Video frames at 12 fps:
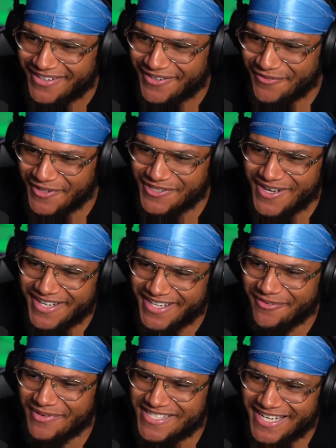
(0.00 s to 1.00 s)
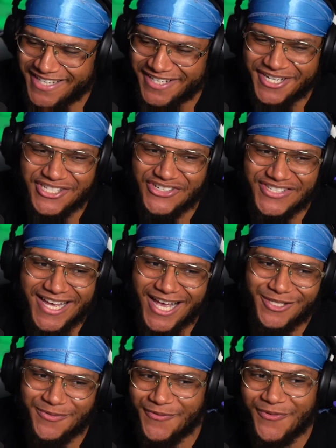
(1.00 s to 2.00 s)
But you had to get rejected a hundred
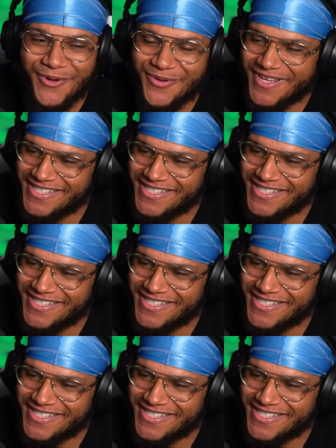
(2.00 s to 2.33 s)
times before you get